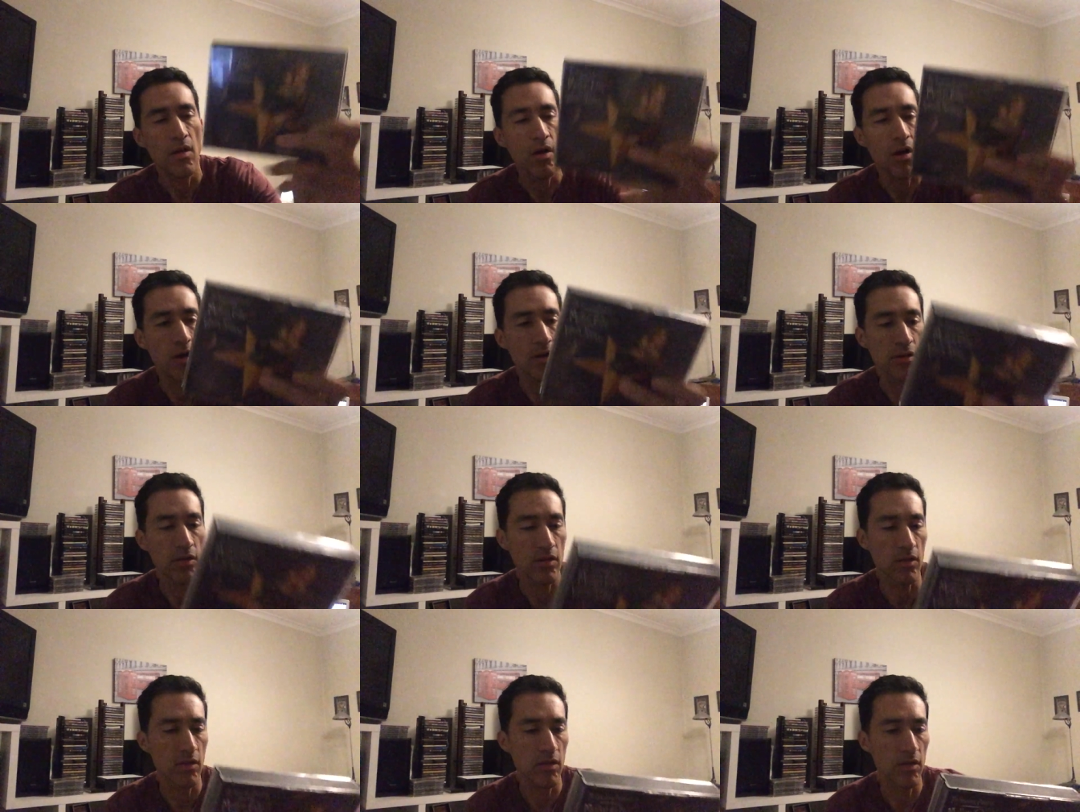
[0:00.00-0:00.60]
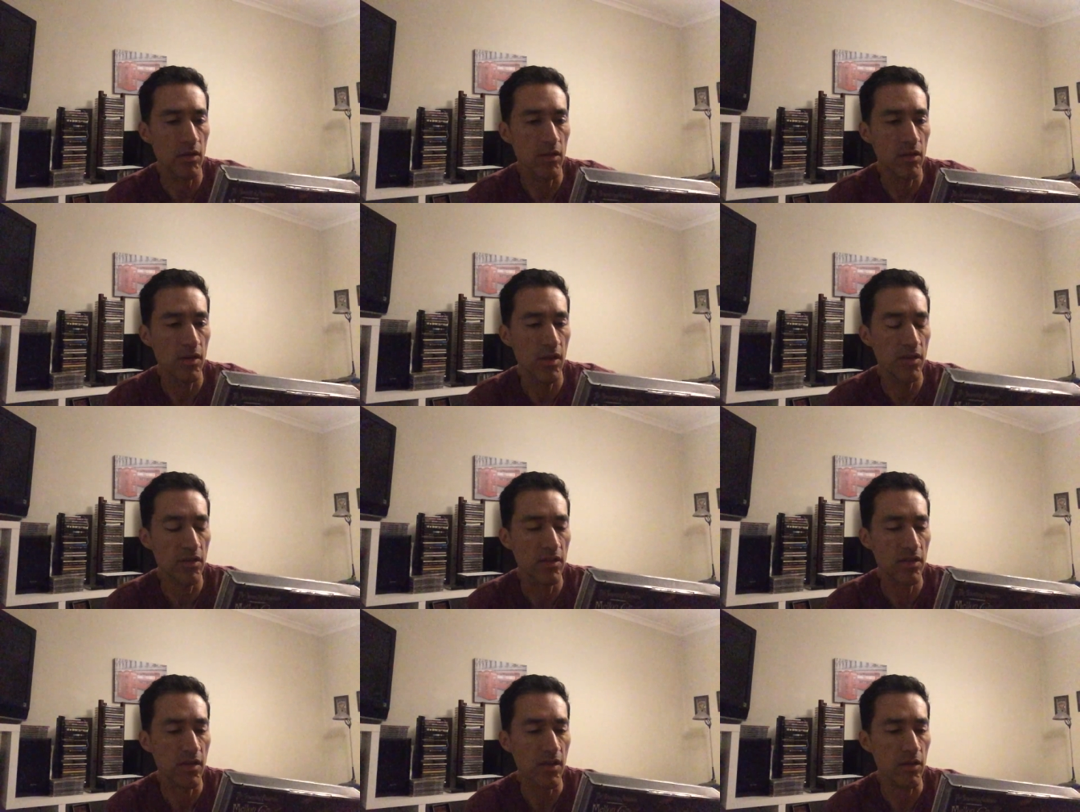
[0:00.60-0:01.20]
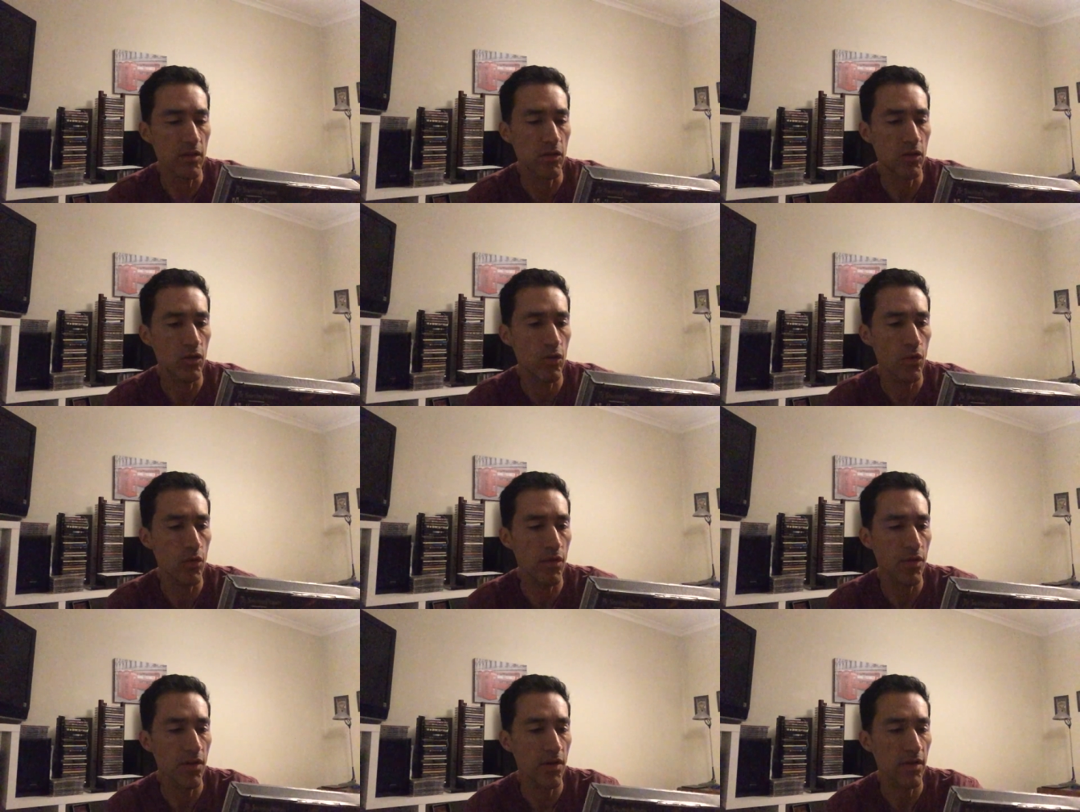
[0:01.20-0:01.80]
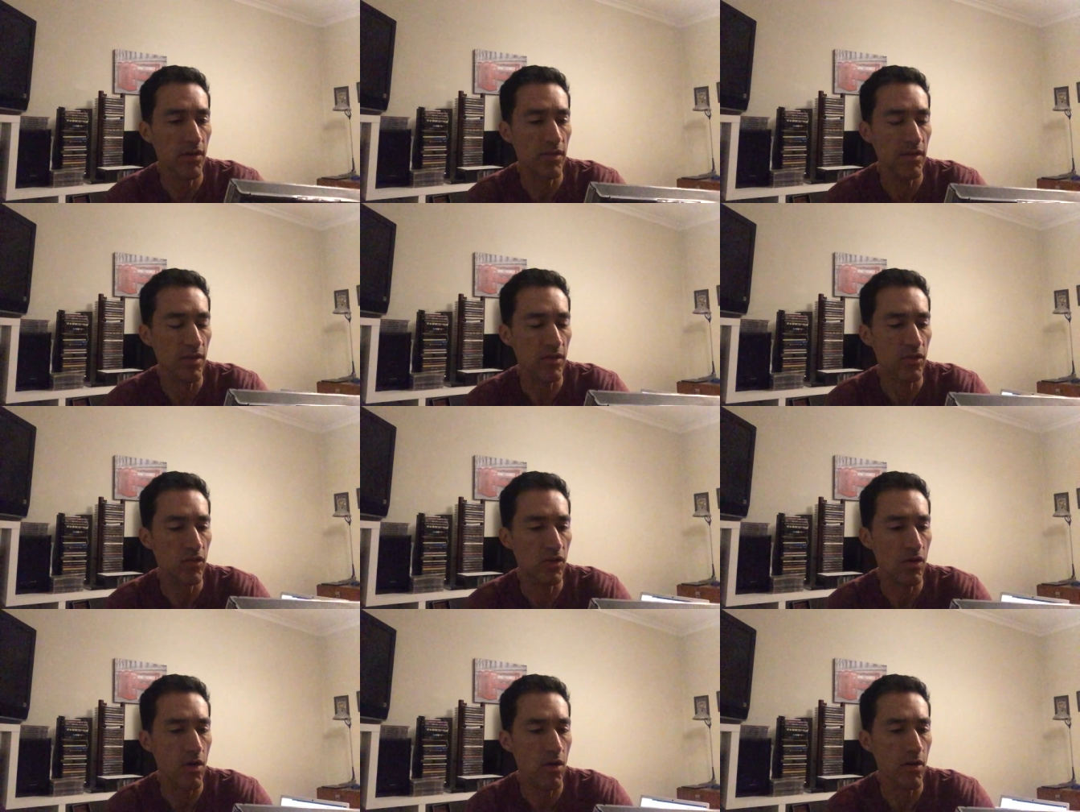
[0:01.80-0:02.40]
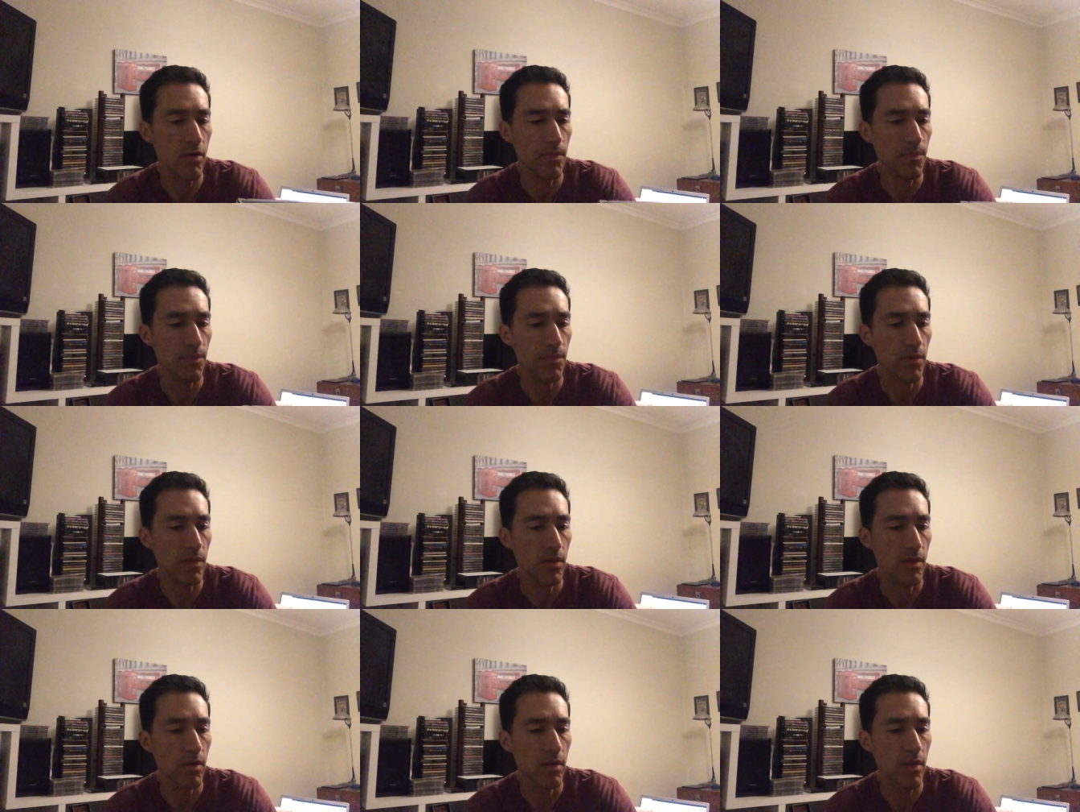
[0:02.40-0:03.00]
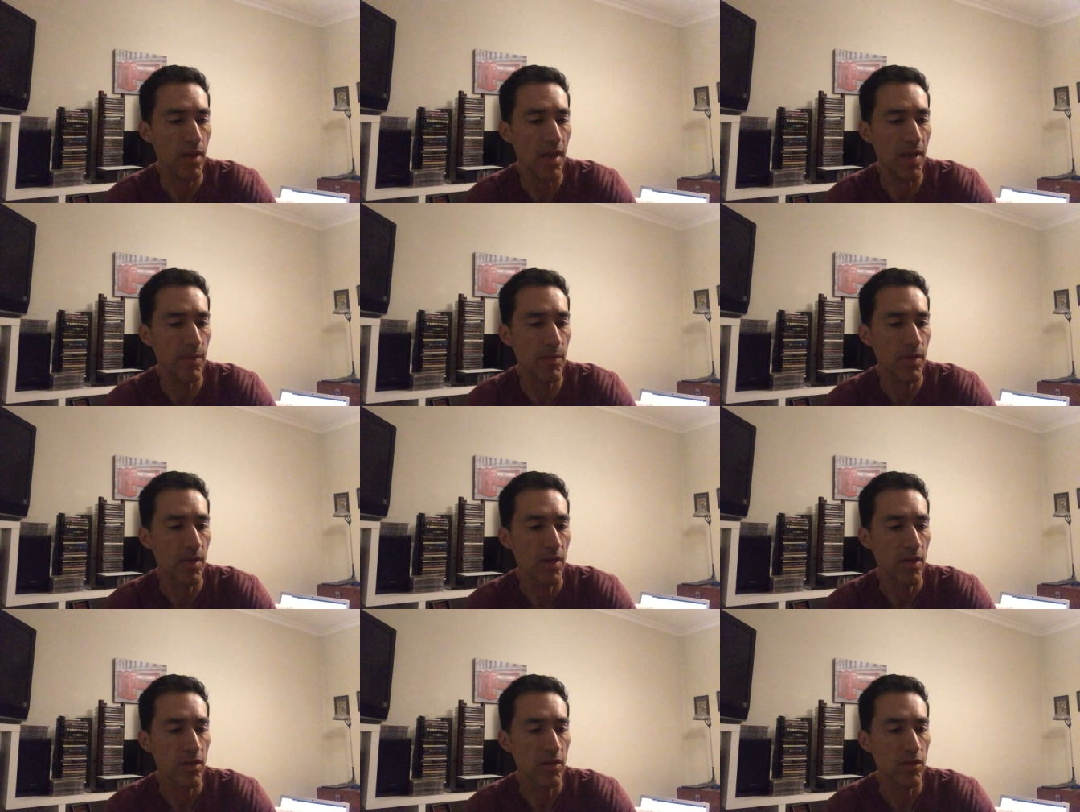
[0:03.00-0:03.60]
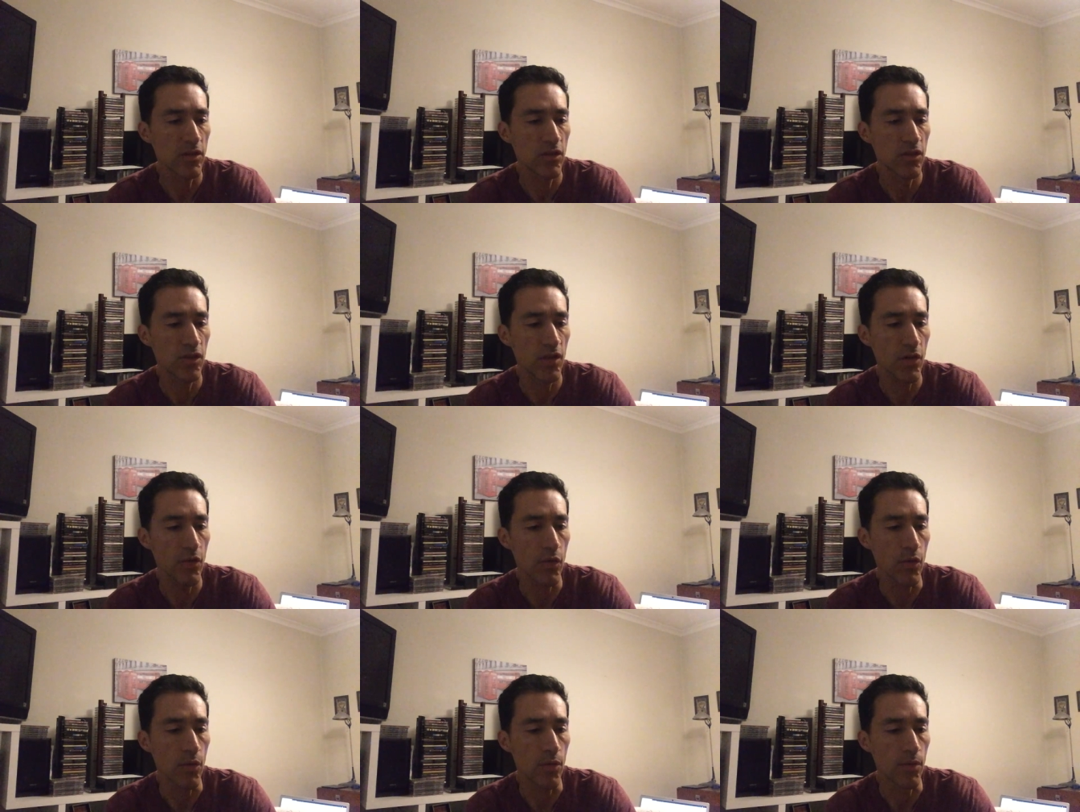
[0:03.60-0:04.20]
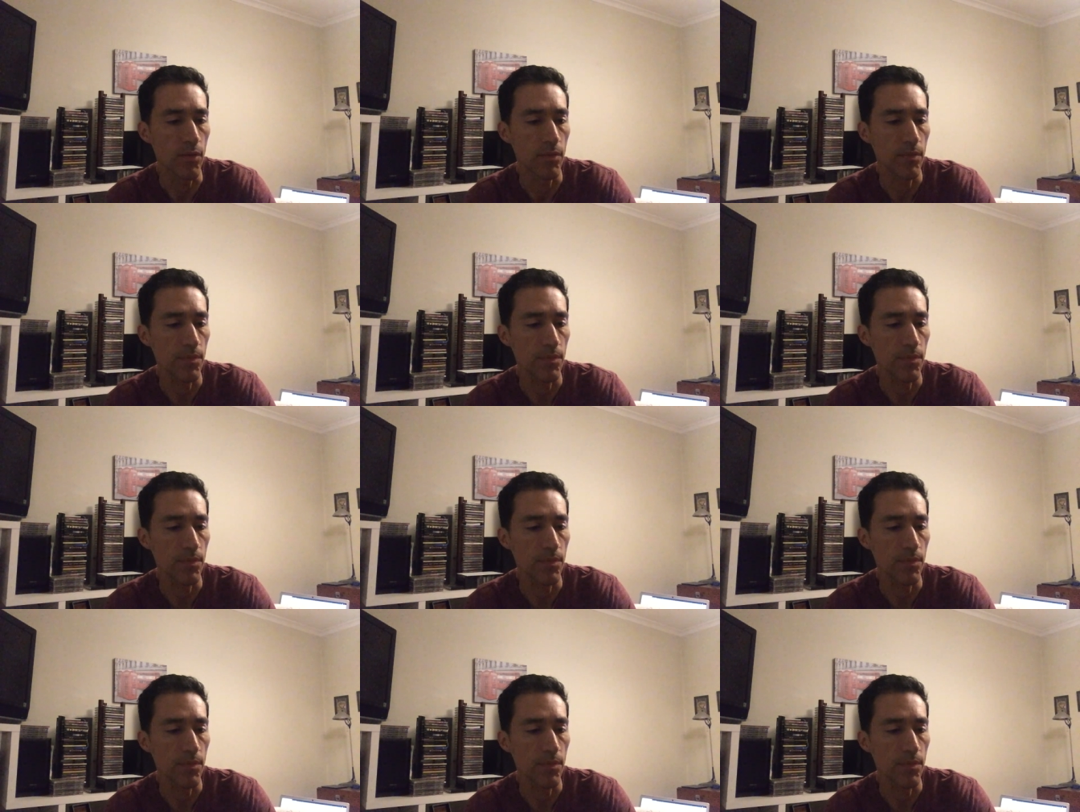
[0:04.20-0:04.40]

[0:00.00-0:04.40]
On disc 2 there is a song named Zero.